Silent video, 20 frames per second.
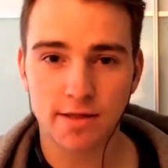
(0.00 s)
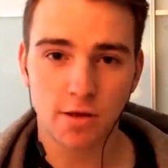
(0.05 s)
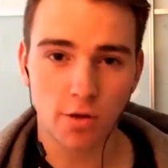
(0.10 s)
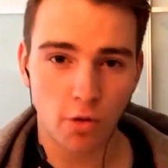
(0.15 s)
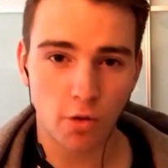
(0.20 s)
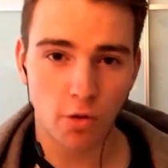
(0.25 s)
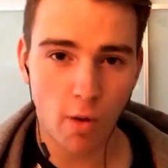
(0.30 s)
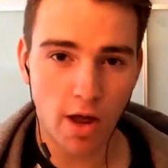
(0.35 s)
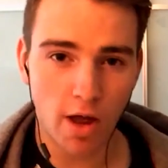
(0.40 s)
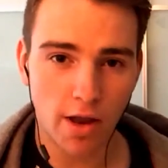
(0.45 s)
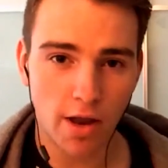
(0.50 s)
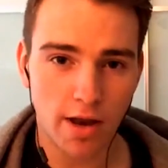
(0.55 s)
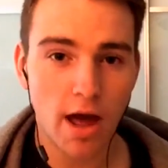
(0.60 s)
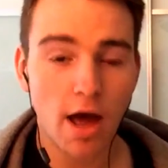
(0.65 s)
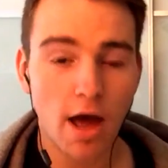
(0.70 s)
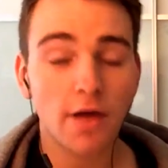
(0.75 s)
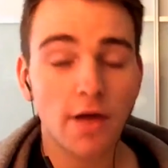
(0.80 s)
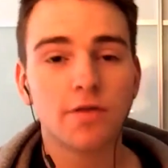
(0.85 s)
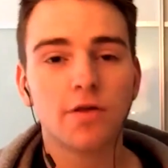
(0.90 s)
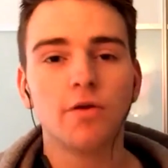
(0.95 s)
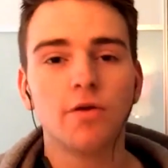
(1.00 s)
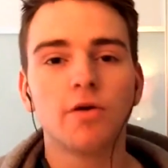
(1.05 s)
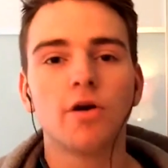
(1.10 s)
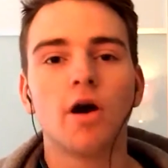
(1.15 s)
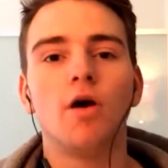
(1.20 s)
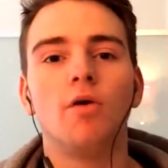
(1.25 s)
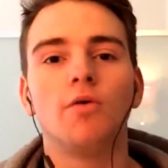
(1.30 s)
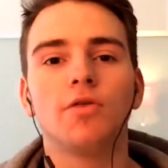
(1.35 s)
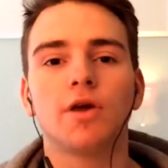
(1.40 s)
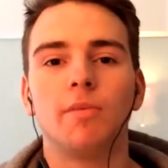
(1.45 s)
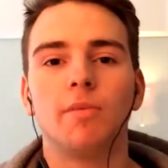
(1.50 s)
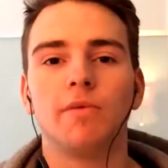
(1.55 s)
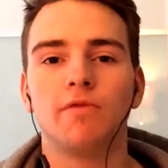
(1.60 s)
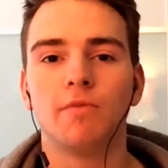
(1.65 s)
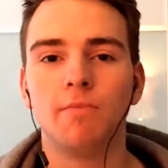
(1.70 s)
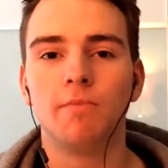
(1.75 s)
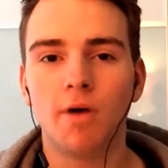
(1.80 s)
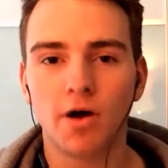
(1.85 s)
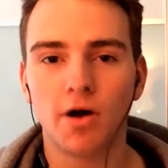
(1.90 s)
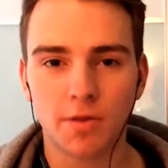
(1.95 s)
2 goals coming from Martin
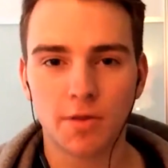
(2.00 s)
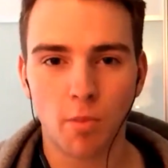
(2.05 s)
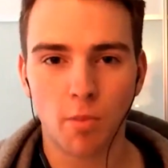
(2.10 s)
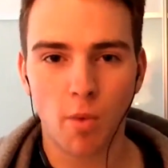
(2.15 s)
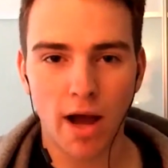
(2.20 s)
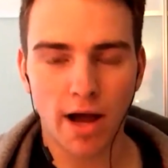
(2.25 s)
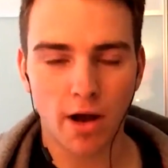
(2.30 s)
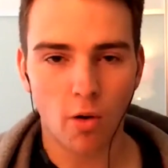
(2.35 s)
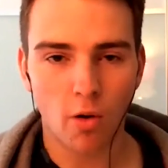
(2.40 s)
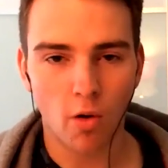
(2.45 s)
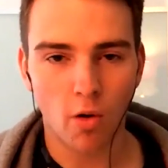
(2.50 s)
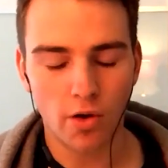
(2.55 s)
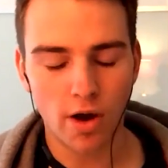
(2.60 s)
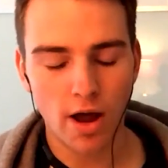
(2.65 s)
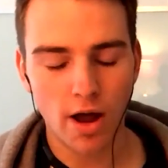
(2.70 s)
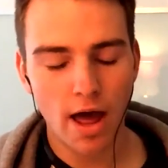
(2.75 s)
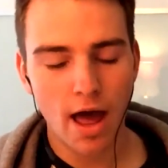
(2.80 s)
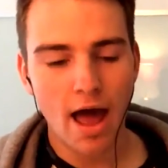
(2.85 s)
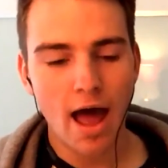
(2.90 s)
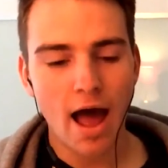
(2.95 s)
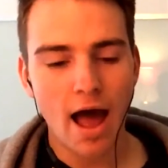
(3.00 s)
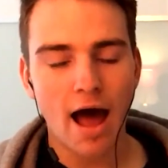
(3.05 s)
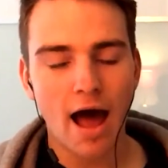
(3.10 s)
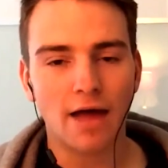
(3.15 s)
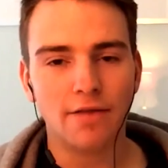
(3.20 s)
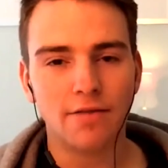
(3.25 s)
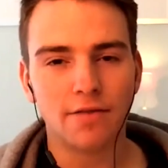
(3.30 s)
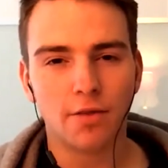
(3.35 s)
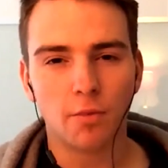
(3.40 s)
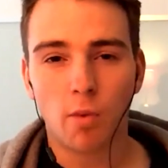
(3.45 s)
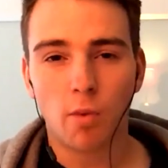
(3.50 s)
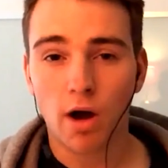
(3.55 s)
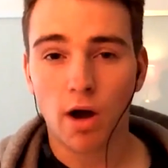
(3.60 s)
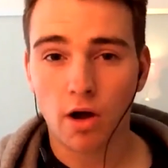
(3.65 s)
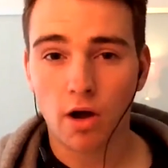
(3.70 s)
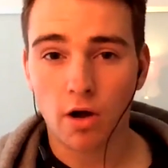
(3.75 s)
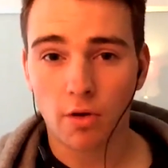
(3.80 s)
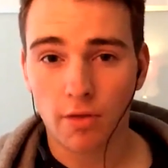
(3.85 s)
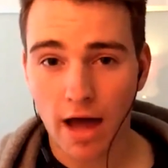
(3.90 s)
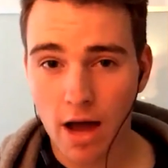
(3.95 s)
Waghorn, and the 1 goal that Hamilton
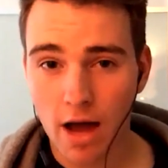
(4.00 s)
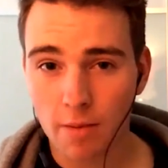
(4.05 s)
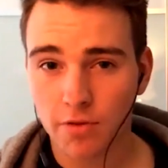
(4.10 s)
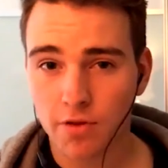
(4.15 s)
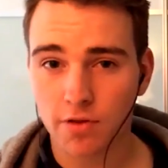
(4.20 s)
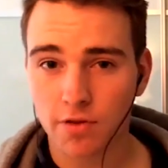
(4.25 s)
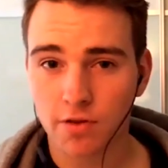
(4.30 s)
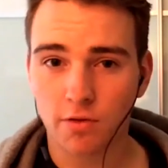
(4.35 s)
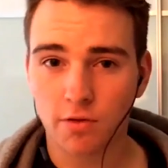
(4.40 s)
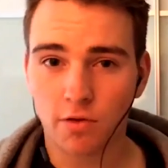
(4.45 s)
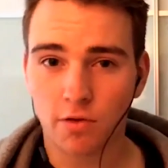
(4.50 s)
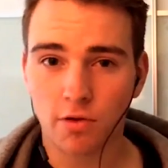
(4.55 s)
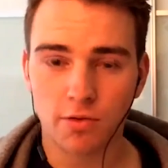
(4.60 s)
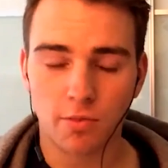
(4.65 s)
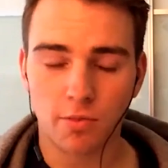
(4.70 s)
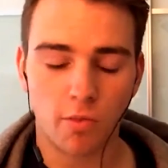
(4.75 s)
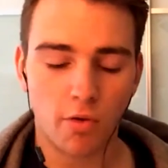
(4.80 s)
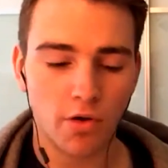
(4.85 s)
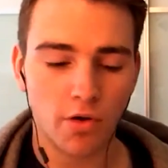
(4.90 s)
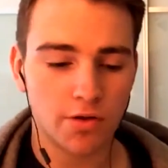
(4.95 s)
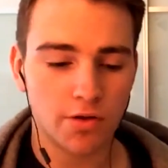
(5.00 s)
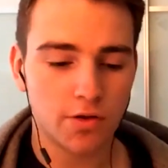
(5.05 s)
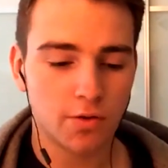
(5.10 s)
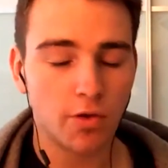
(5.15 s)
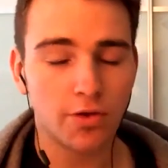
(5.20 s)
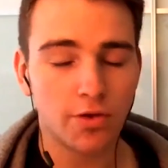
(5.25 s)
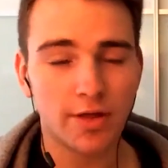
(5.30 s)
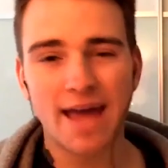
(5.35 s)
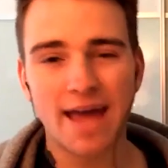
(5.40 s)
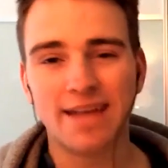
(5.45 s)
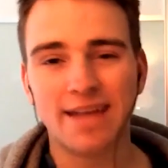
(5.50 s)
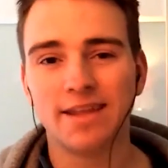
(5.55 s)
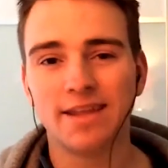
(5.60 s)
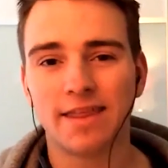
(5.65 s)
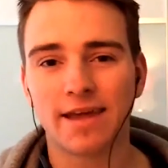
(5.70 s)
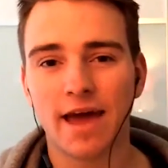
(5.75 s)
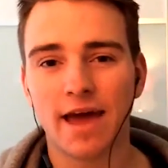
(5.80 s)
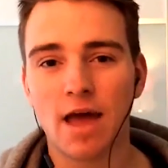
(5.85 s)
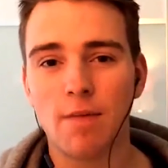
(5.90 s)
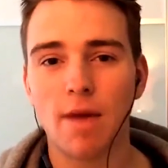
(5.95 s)
scored was towards the end of the game. Andy
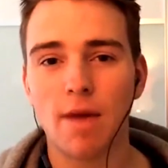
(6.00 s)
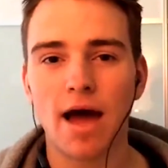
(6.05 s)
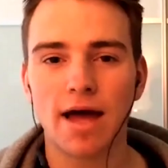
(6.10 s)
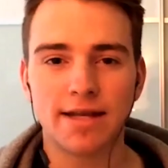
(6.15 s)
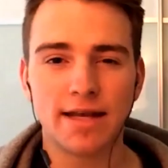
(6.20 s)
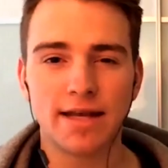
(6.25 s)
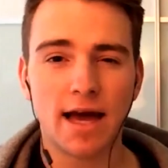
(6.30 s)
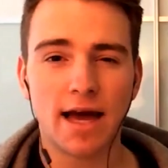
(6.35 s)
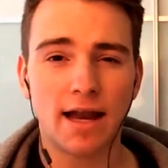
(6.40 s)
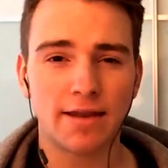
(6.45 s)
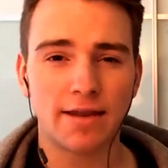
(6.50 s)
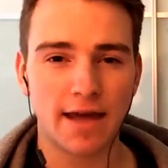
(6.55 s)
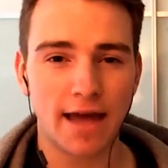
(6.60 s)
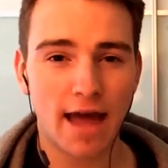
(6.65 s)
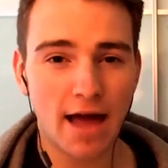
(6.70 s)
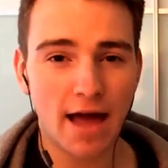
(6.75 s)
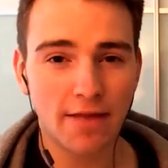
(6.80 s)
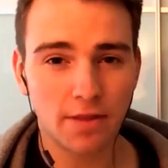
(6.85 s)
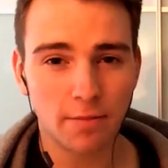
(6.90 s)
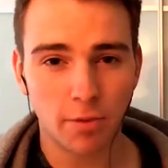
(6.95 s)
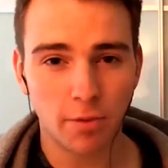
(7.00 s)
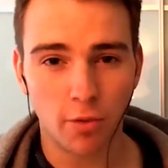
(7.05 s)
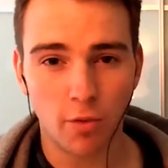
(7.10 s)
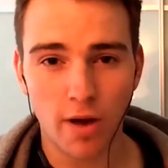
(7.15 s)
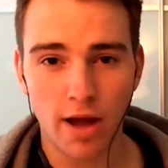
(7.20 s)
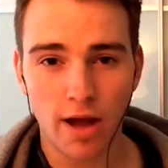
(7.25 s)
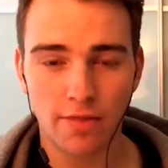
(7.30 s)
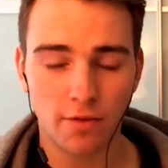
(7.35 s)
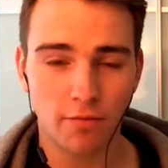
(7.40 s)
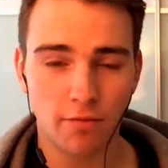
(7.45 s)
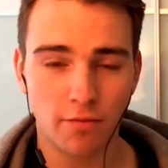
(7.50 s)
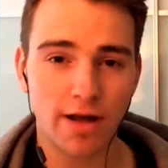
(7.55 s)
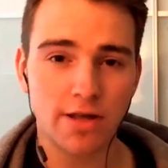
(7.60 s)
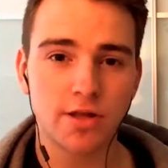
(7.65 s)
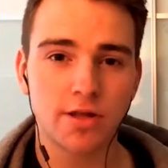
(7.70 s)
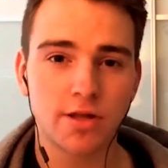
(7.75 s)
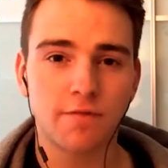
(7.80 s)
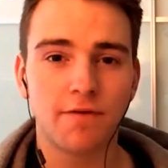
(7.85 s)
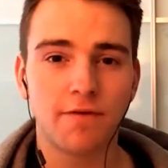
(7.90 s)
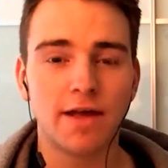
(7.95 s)
Halliday had the ball in the Rangers defence
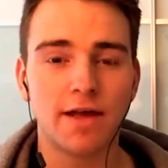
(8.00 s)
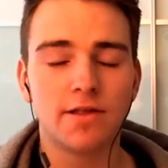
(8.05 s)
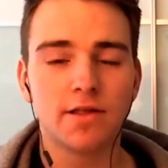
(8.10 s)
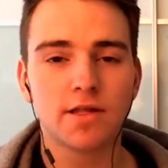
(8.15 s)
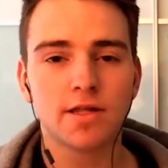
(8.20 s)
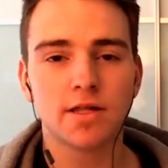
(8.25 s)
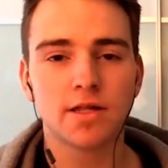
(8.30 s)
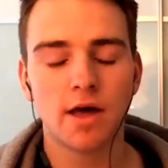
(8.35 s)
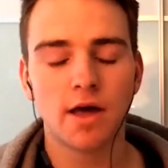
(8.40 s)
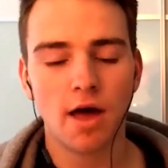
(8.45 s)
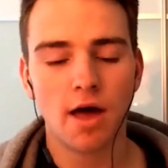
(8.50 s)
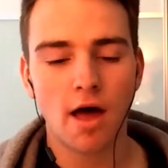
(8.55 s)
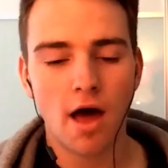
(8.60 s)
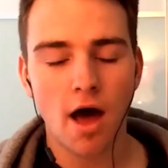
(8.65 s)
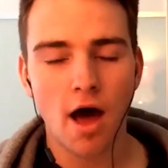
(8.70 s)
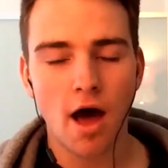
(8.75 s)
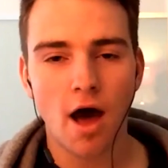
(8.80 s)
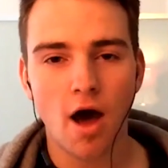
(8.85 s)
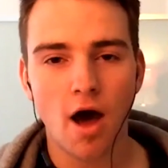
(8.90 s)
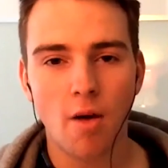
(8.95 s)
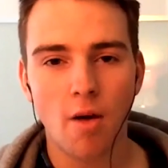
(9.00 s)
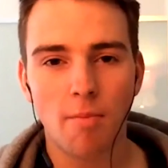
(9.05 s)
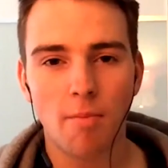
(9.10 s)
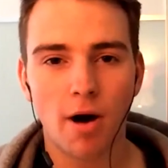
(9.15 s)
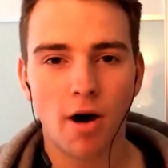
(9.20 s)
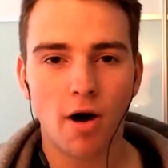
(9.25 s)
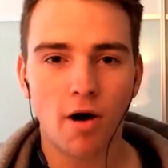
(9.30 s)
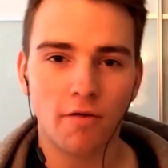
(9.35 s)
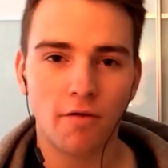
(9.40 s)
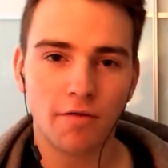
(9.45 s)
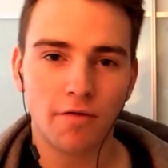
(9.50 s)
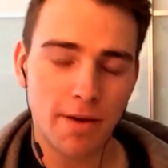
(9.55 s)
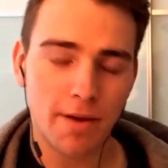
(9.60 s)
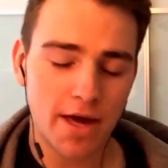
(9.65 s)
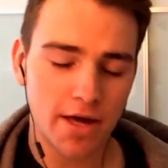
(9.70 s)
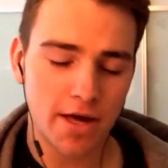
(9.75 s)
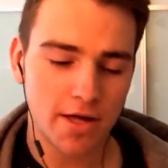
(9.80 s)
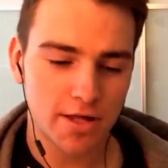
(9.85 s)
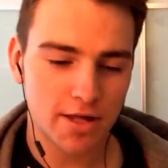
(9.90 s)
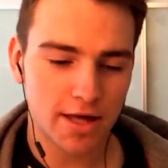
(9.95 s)
part of the pitch. He took
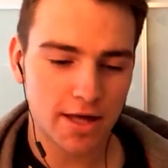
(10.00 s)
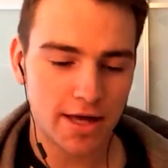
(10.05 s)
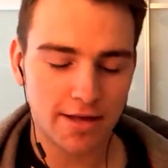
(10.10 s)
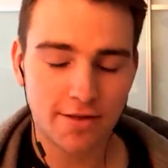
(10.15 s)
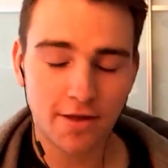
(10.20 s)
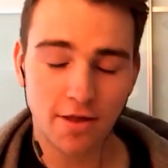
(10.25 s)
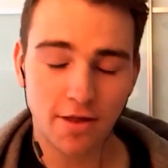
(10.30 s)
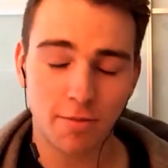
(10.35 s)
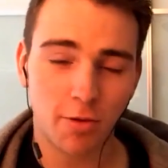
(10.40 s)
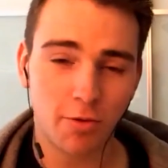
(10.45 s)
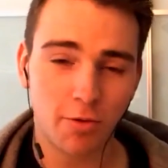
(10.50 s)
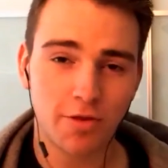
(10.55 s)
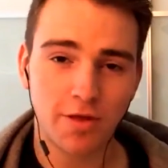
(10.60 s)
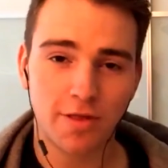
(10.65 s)
the ball to the corner.